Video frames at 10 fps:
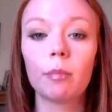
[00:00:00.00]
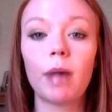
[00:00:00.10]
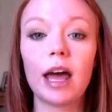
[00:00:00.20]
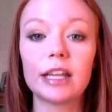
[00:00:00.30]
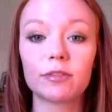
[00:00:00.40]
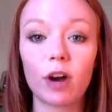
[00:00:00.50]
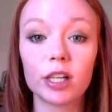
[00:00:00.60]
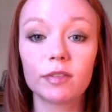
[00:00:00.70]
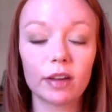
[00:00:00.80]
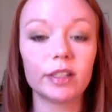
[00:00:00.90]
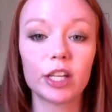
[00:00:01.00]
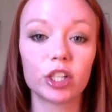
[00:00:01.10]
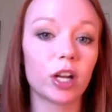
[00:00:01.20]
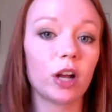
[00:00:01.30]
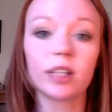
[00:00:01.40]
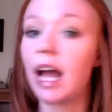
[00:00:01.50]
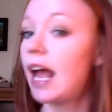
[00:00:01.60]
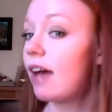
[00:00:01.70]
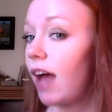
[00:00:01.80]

but as far as foundation goes, I have